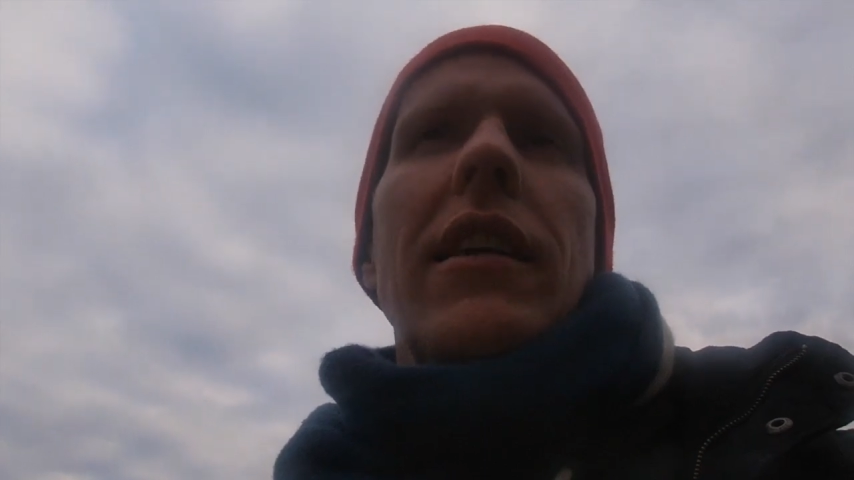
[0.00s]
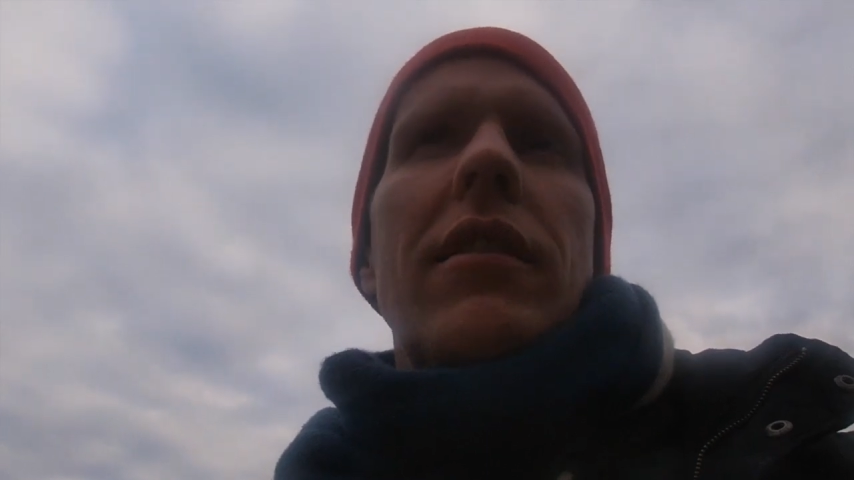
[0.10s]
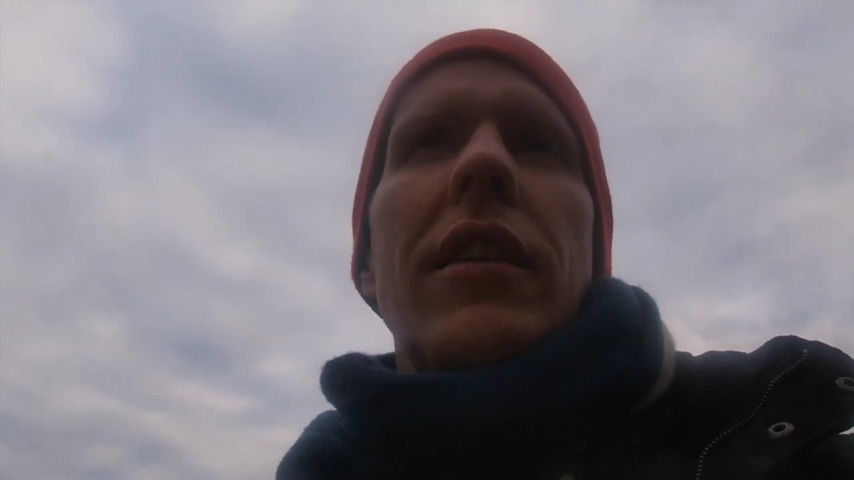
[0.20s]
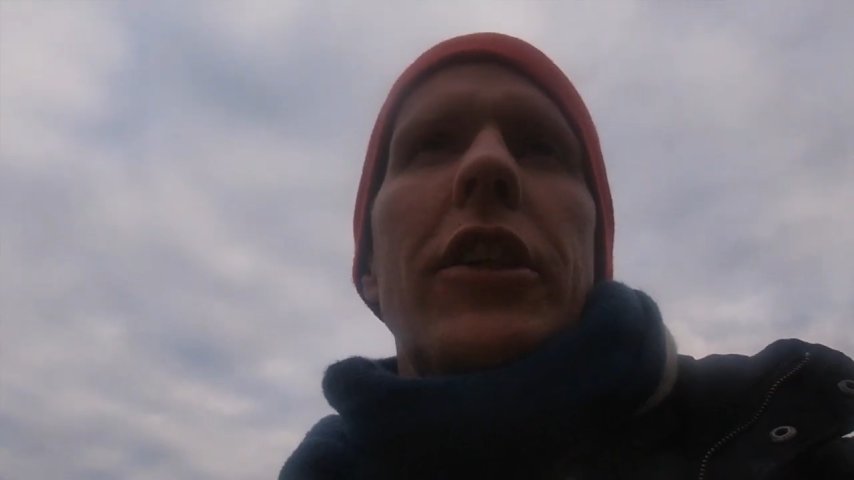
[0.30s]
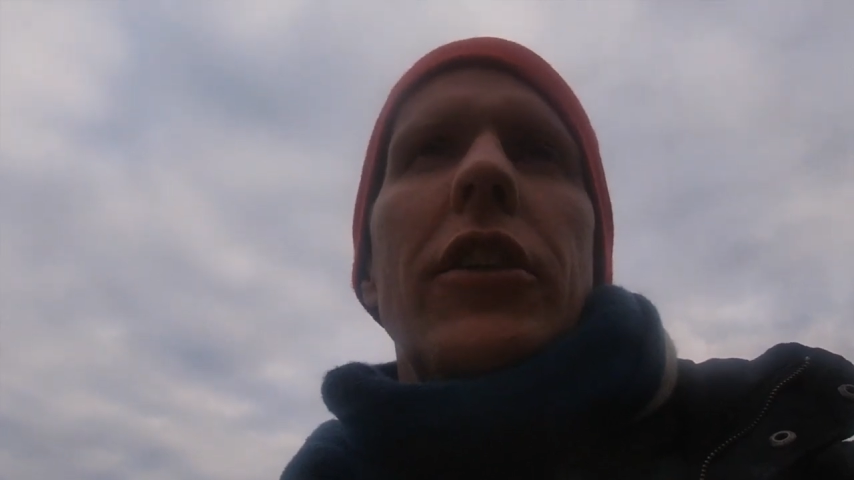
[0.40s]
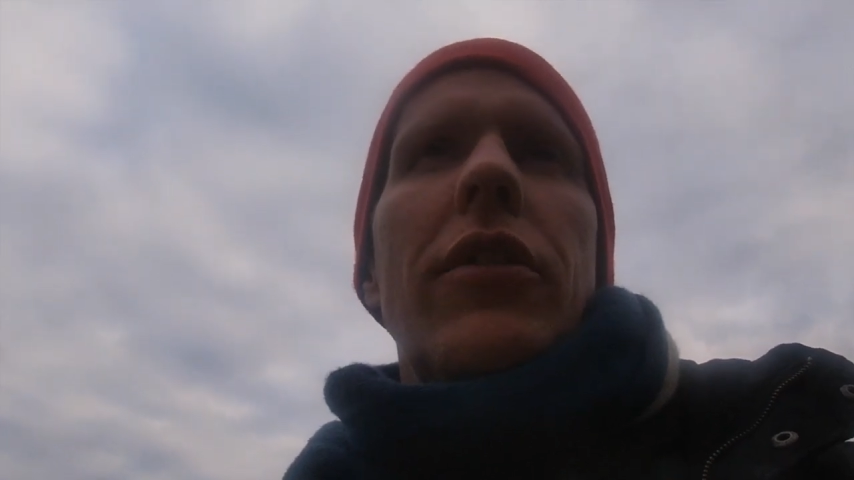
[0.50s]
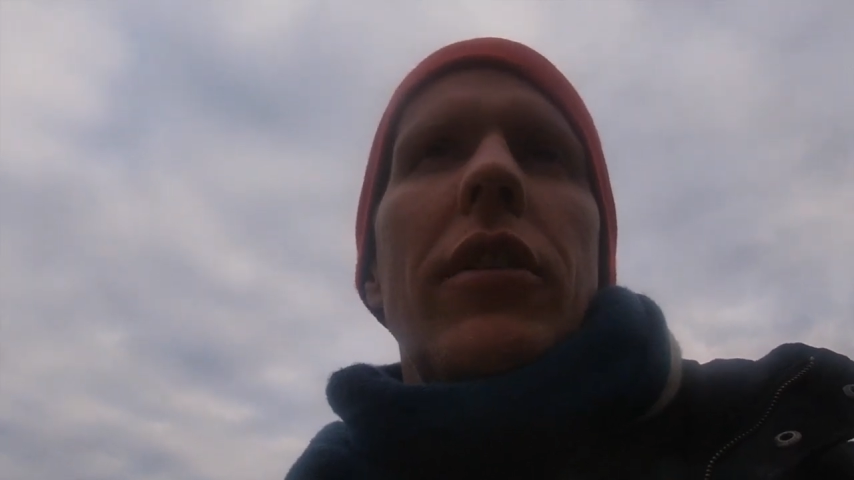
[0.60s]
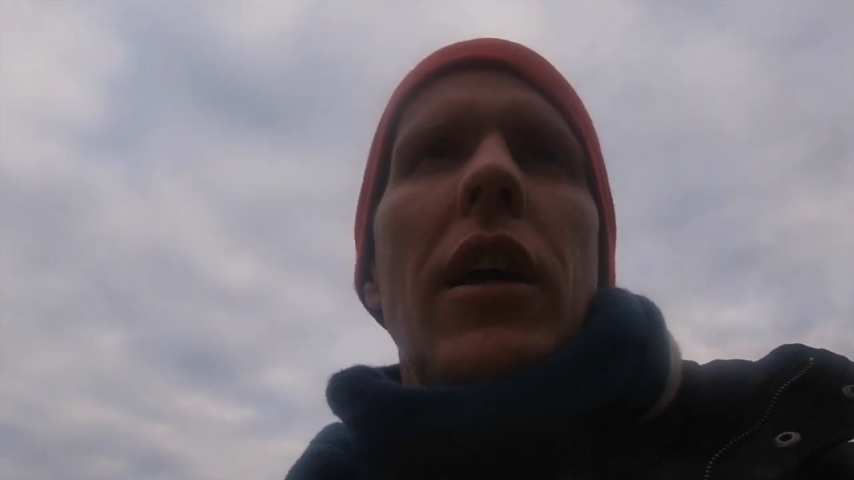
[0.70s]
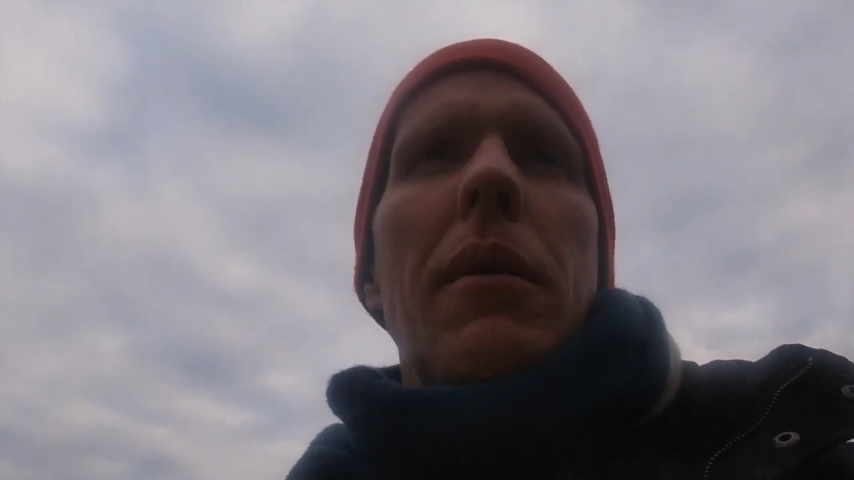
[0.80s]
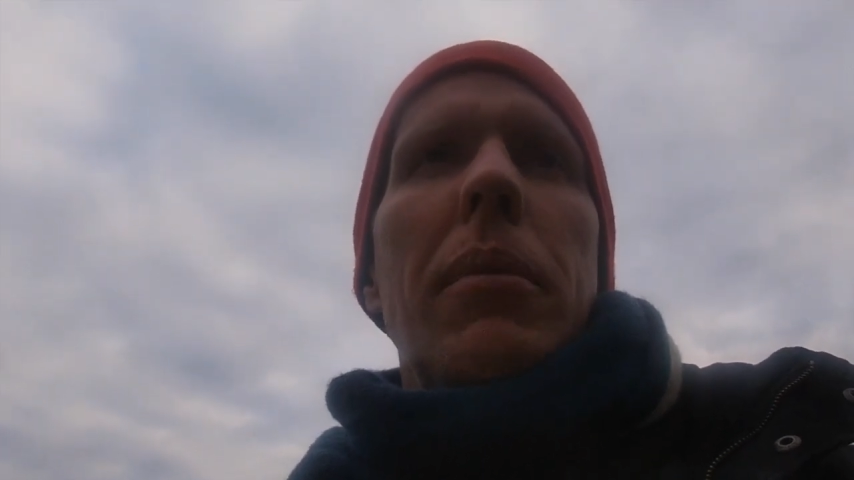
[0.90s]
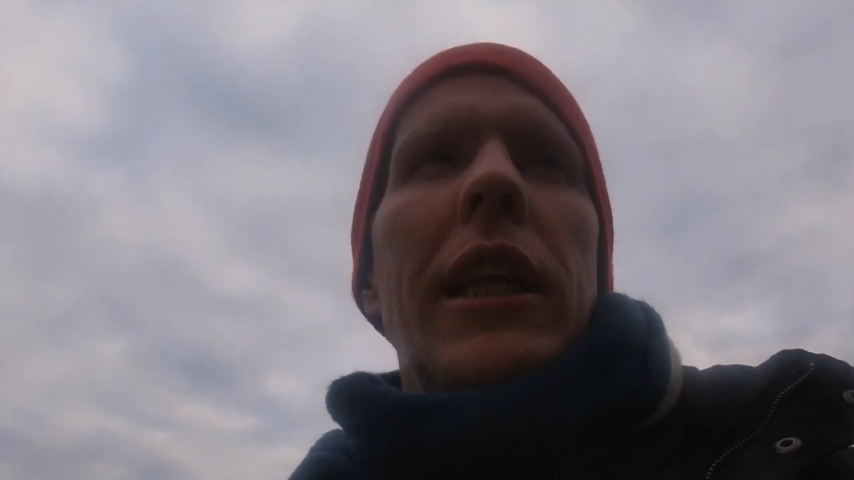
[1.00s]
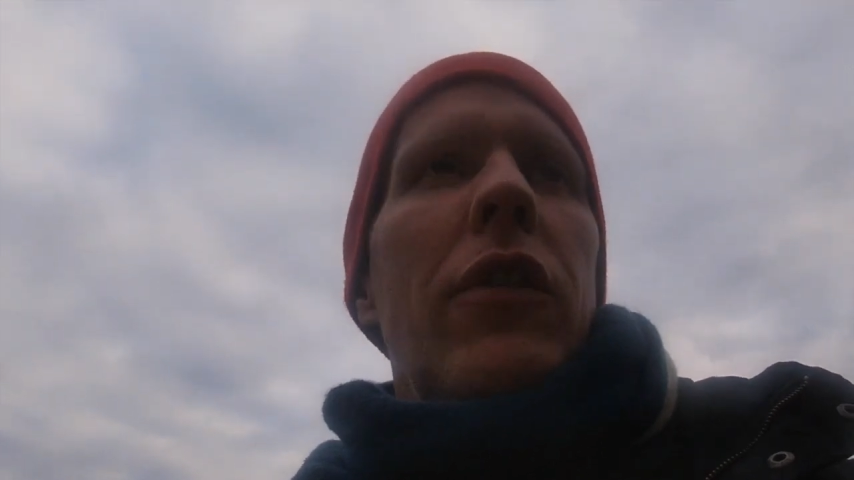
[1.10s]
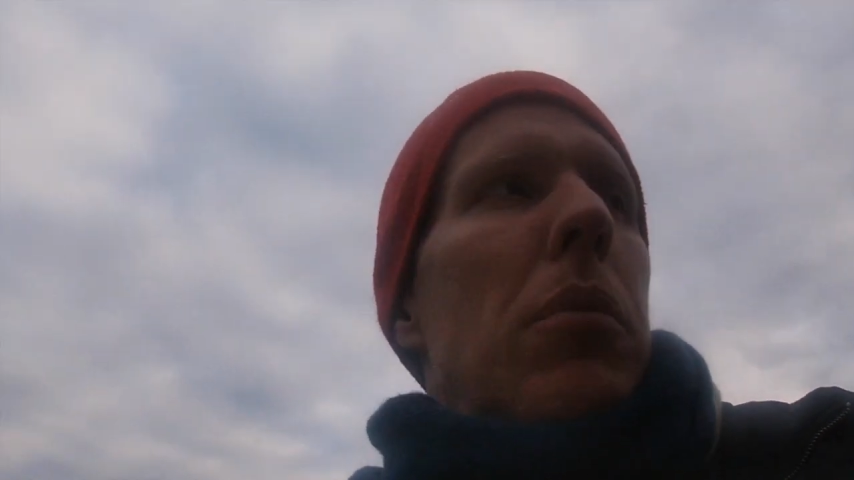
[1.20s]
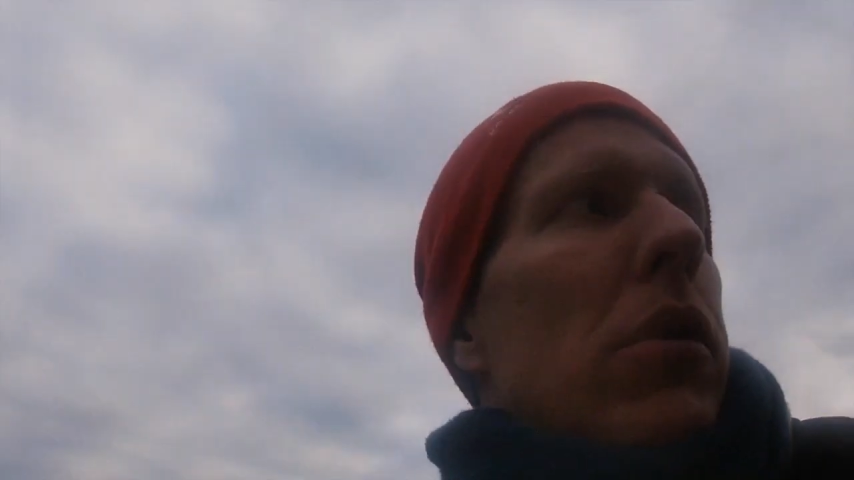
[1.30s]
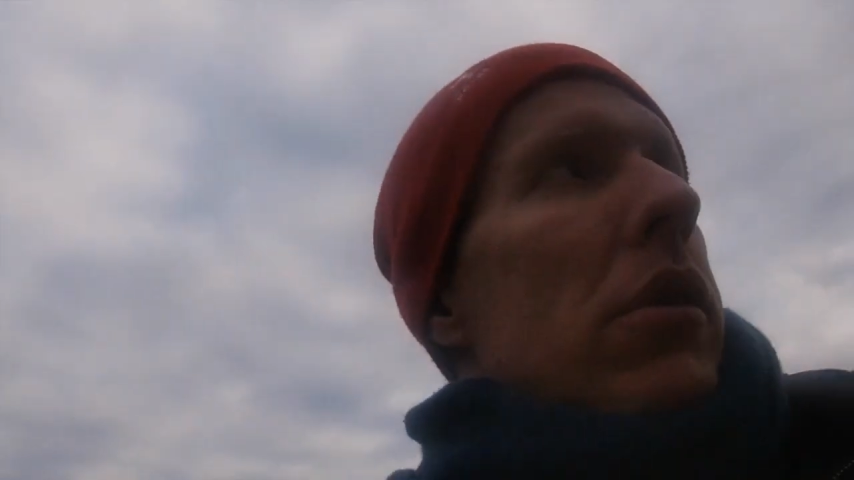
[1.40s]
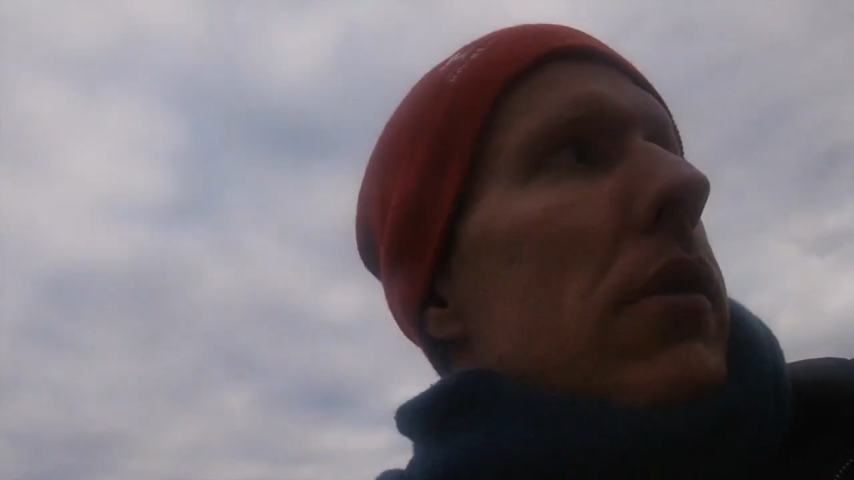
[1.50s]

It's, it's just unbelievable.